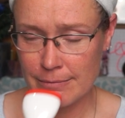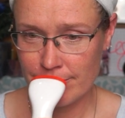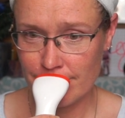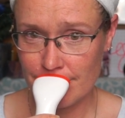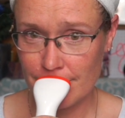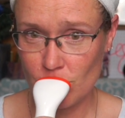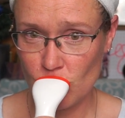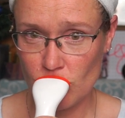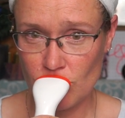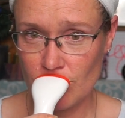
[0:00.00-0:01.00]

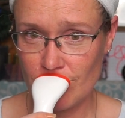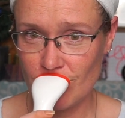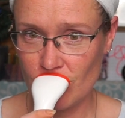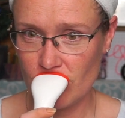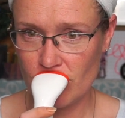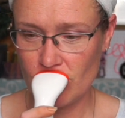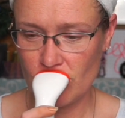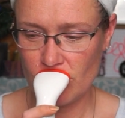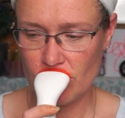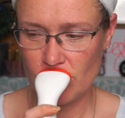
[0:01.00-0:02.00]

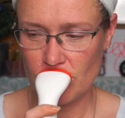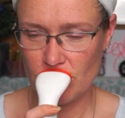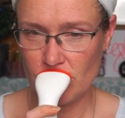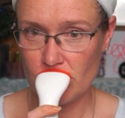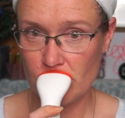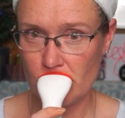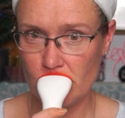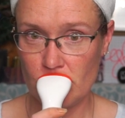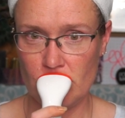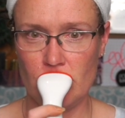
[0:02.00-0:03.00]

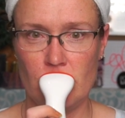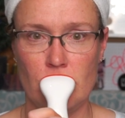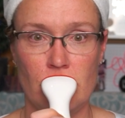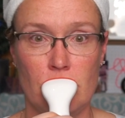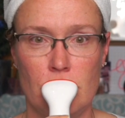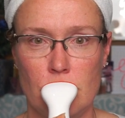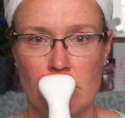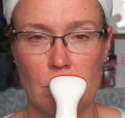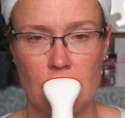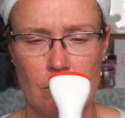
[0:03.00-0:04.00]

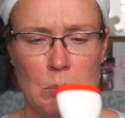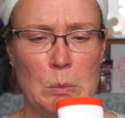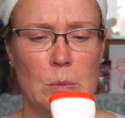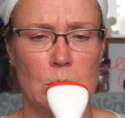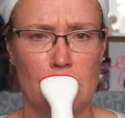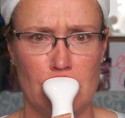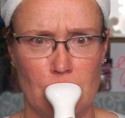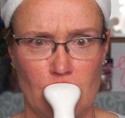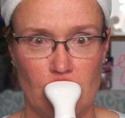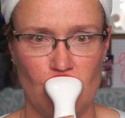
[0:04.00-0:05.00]

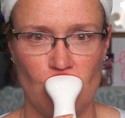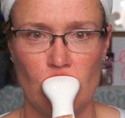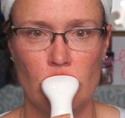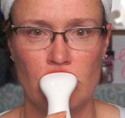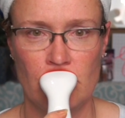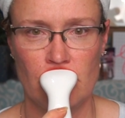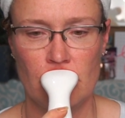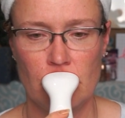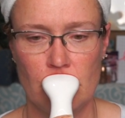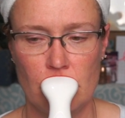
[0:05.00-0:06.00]

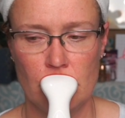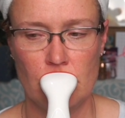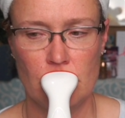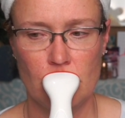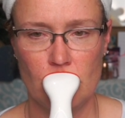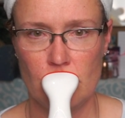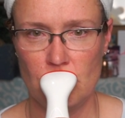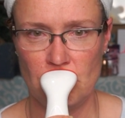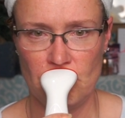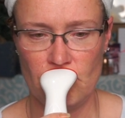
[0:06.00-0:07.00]

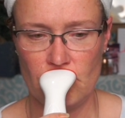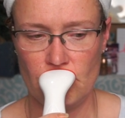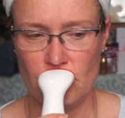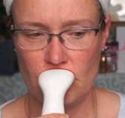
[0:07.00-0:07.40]
No one is speaking in this clip.